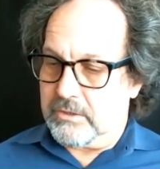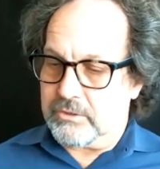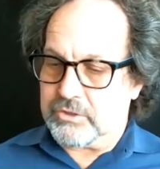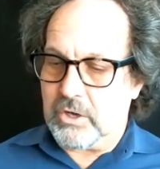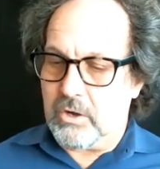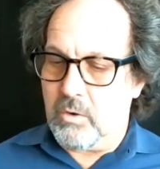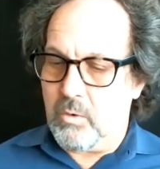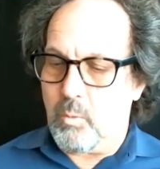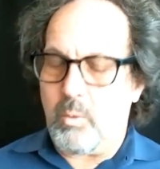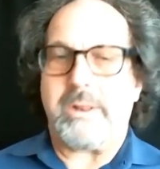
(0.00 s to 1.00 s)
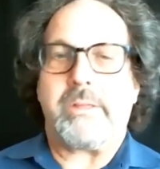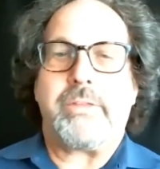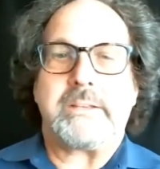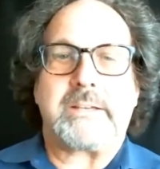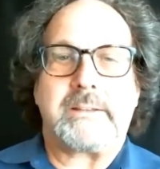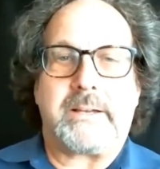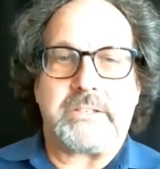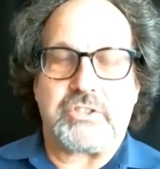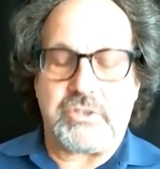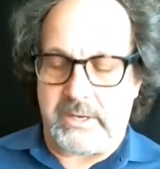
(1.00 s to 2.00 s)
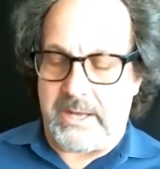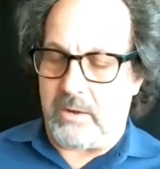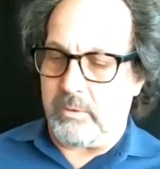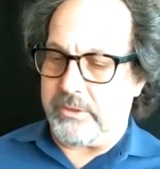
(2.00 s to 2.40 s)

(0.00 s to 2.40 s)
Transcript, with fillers: So one of the things I'd like to start out with